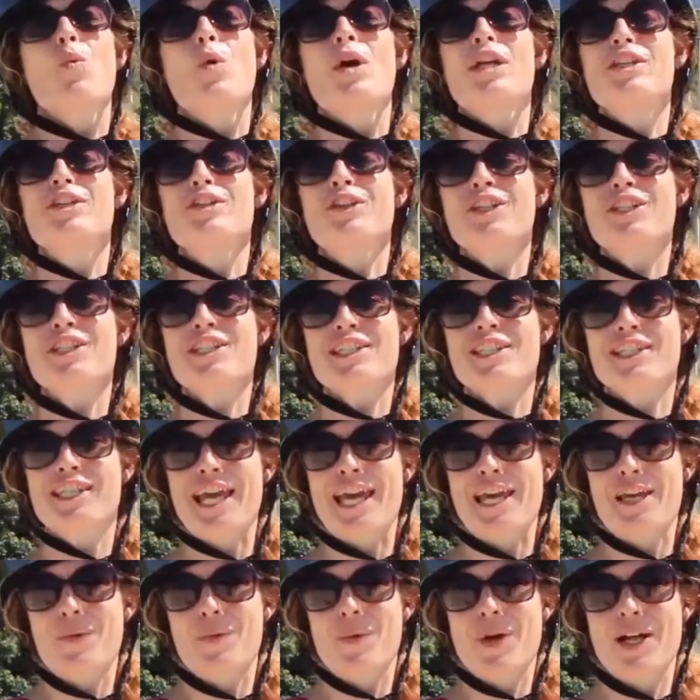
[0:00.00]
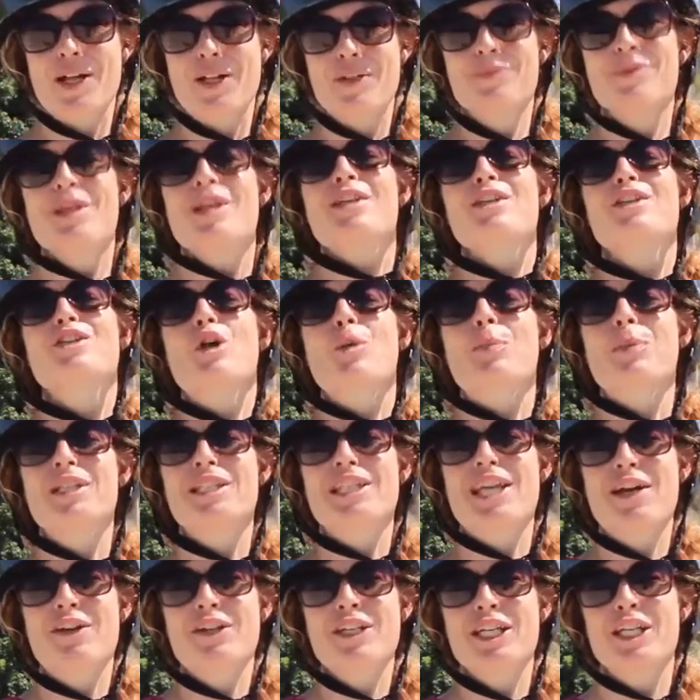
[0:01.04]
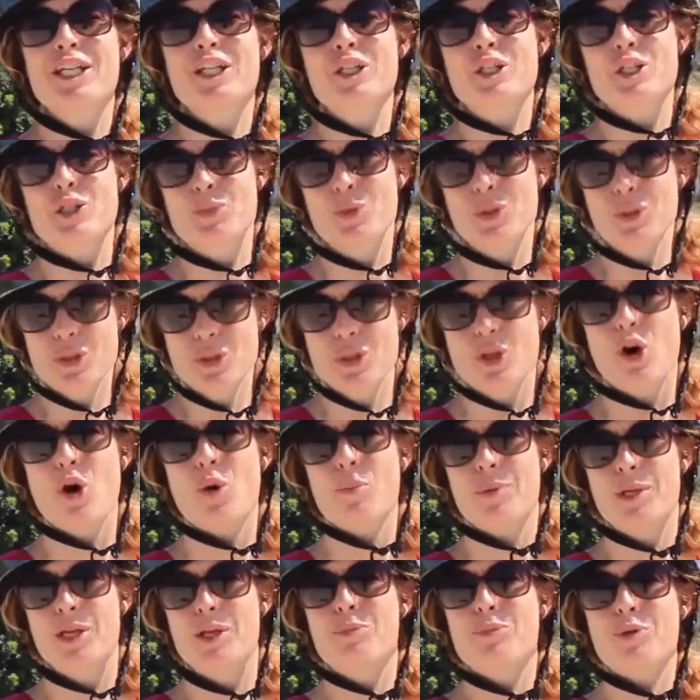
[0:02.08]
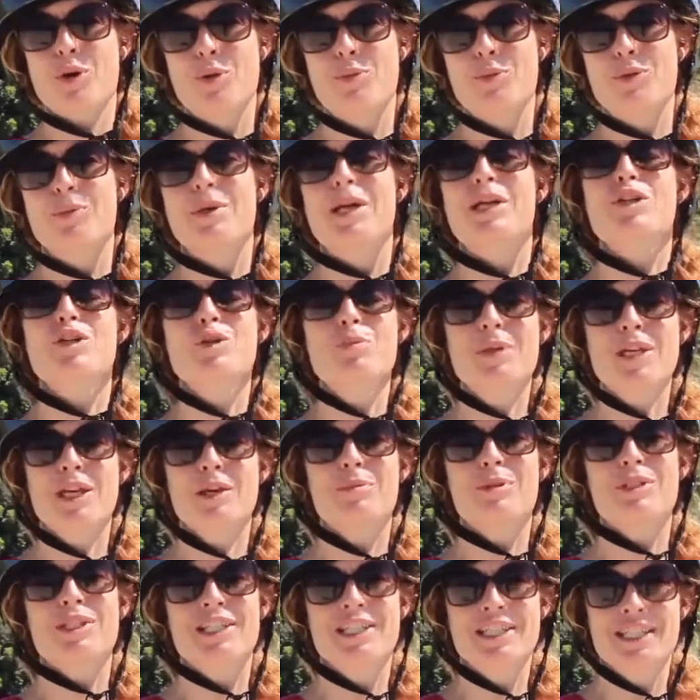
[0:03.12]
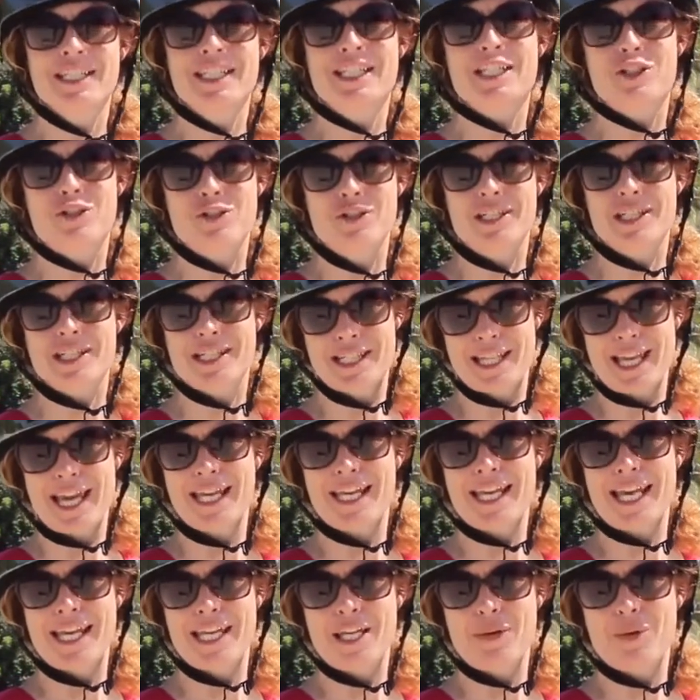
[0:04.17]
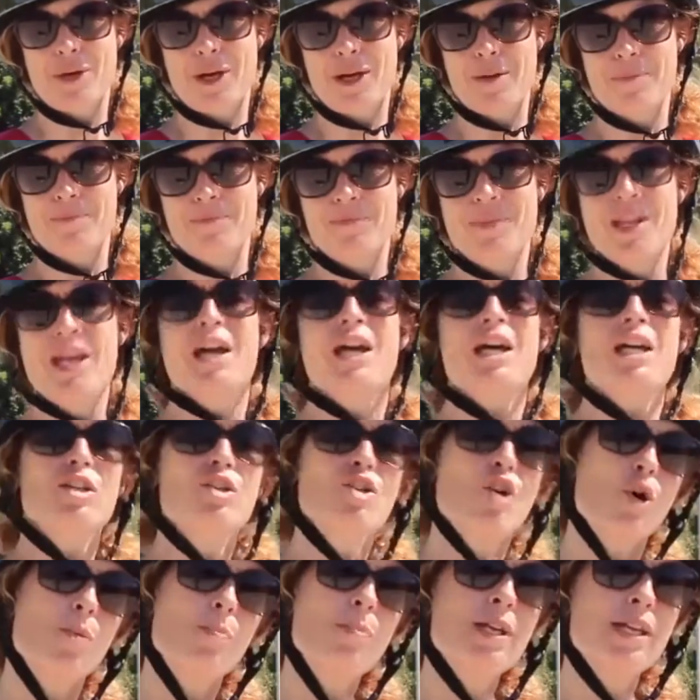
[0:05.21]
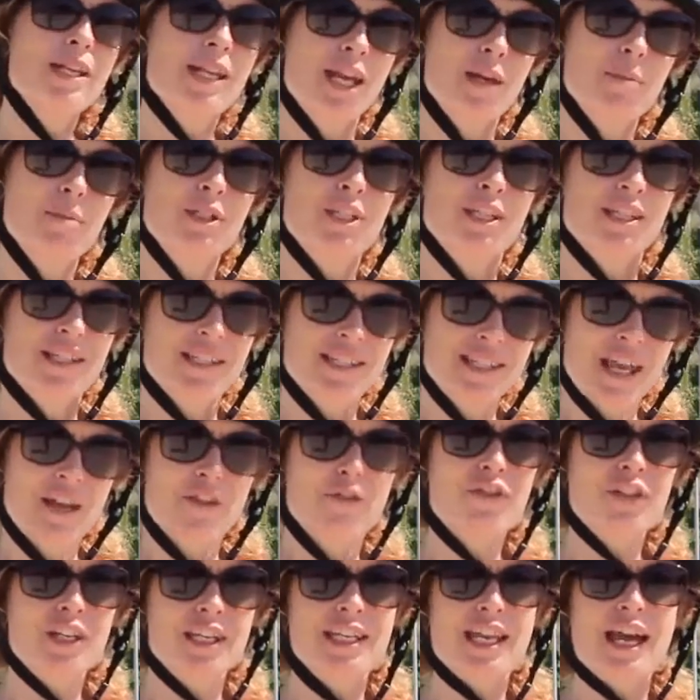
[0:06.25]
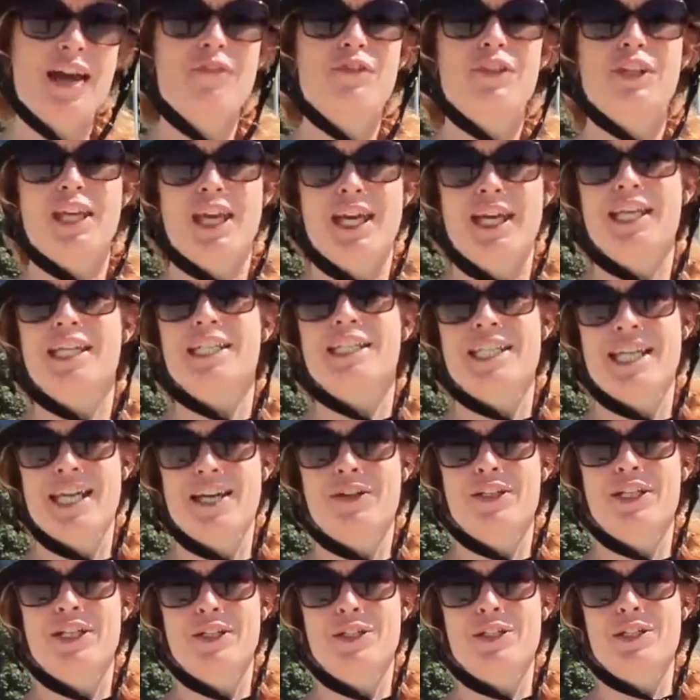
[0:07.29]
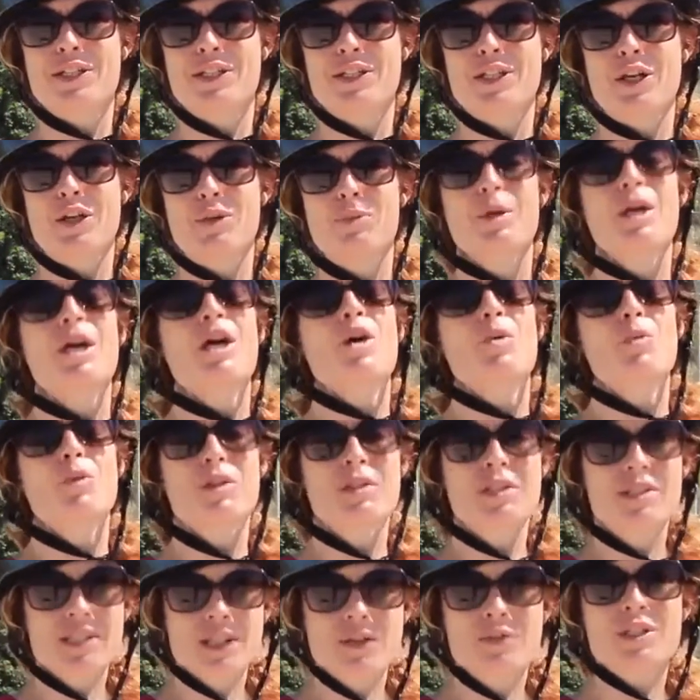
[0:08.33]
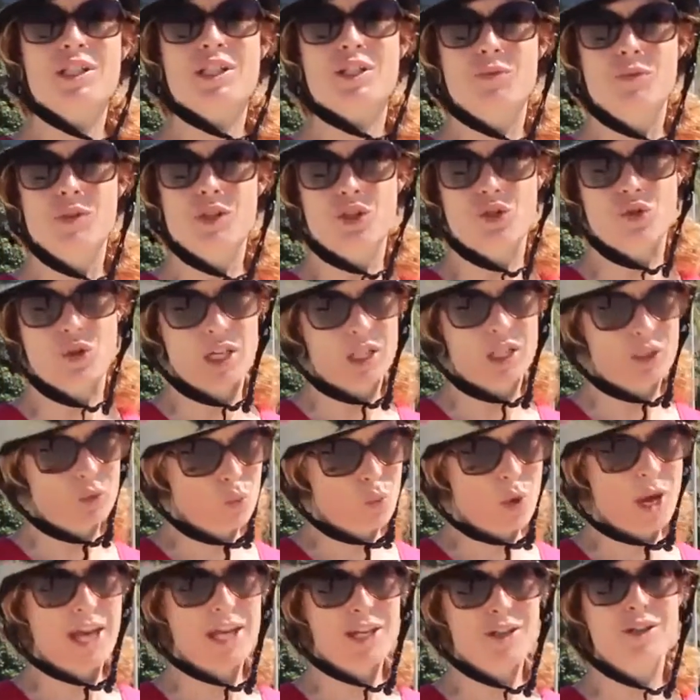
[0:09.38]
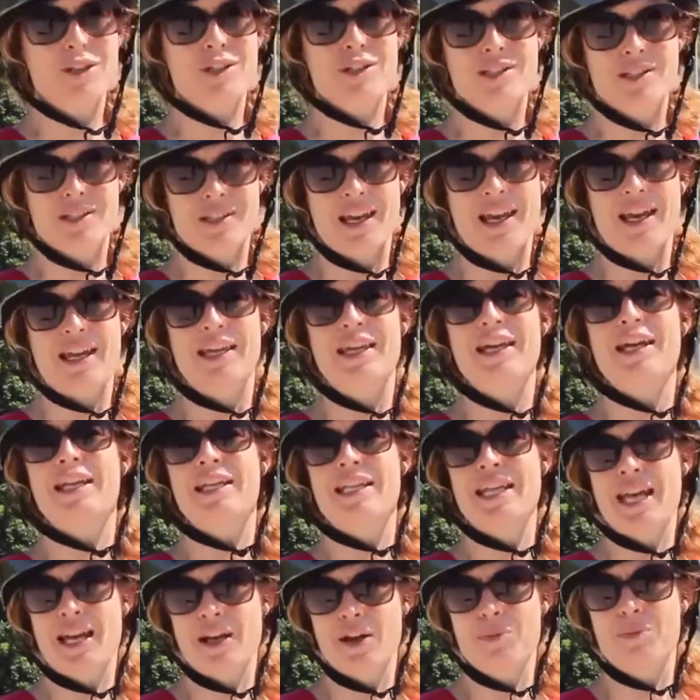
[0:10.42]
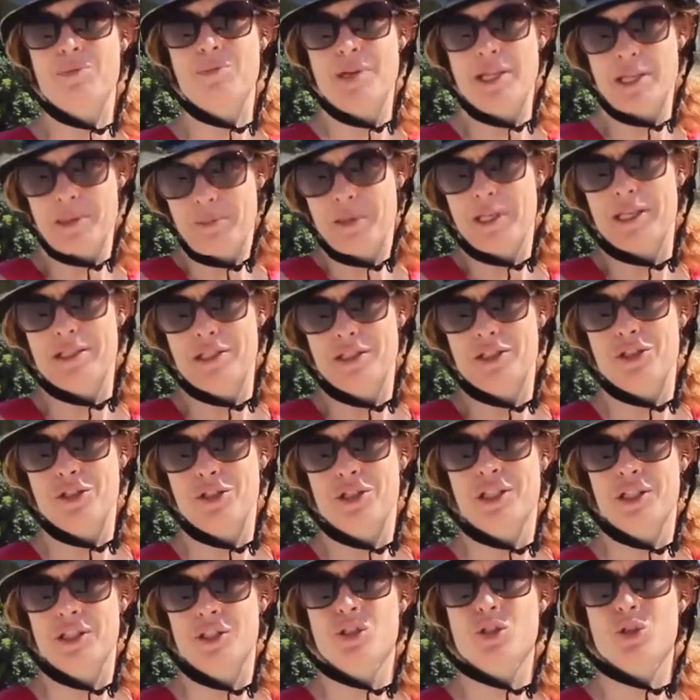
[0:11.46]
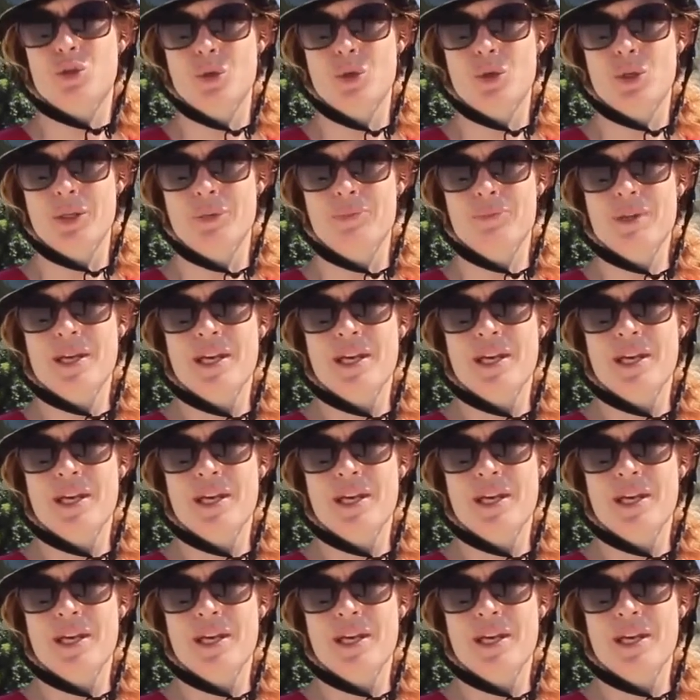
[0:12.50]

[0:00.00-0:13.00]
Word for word: When you can skate well, stopping down hills will not be a problem and you'll be able to literally skate anywhere. Not being able to safely navigate a downhill slope will seriously restrict where you can skate and how many places you can enjoy.